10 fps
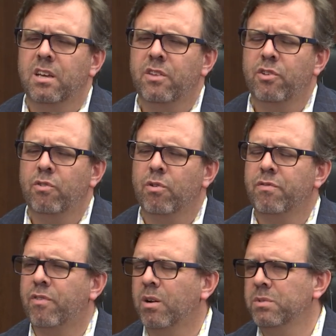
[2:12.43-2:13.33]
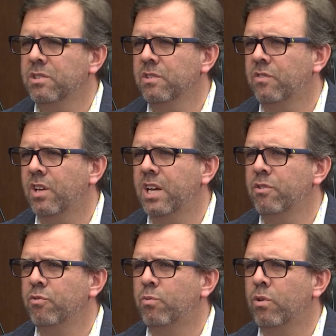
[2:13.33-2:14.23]
In the North Farmington side,
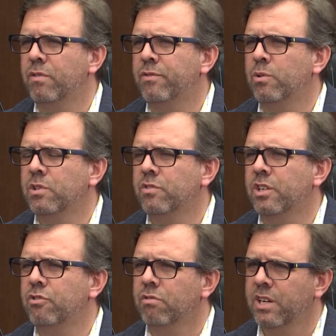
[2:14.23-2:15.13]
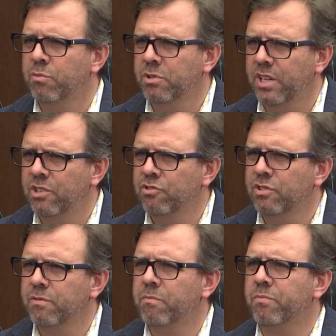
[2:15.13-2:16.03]
there's more of a focus on
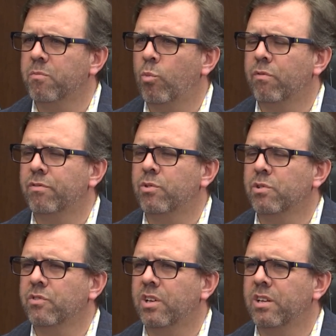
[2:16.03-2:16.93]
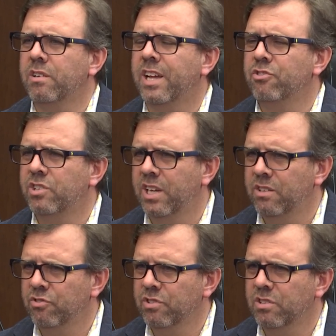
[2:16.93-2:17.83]
transportation, more of a focus on
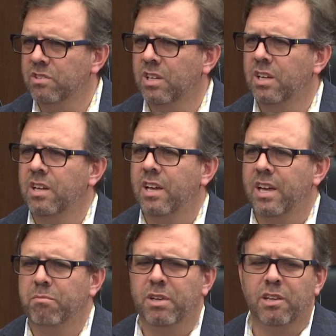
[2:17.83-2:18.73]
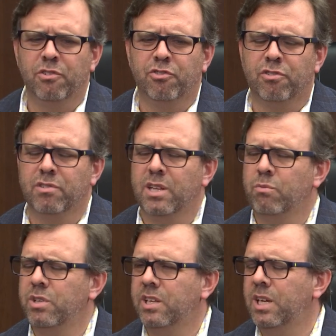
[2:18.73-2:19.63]
education, and making sure that
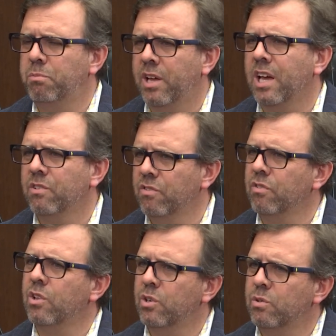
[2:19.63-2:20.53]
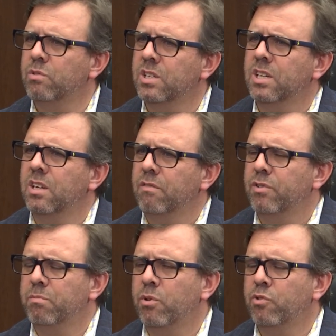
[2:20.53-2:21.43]
we keep taxes low.
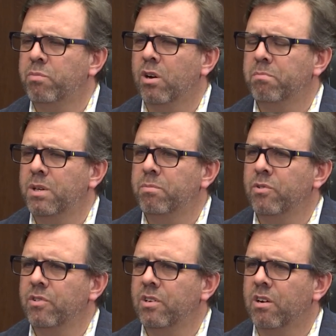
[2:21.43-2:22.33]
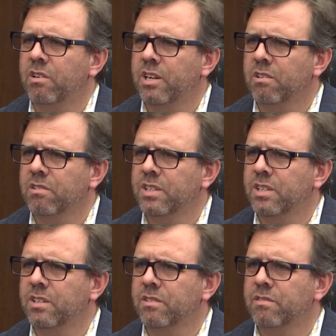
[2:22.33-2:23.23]
For the most part, people in our
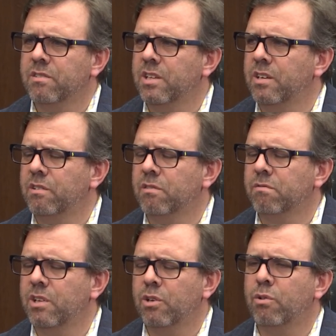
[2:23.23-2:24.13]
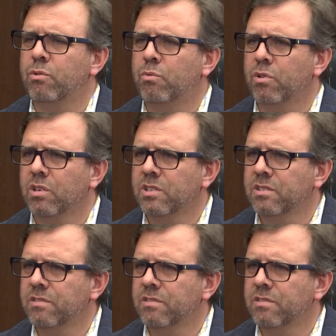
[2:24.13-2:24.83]
area, they, they go to work,